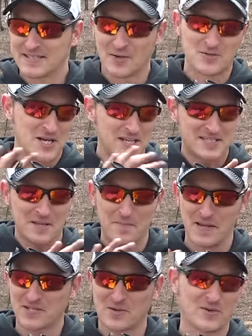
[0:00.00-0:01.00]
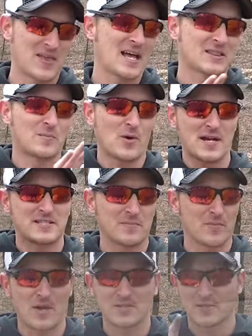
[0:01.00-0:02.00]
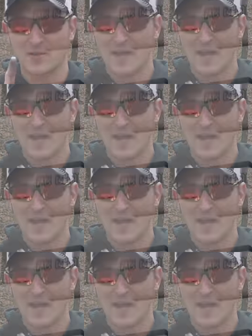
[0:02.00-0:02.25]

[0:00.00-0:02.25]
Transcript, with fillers: So just the pistol without the brace suppressor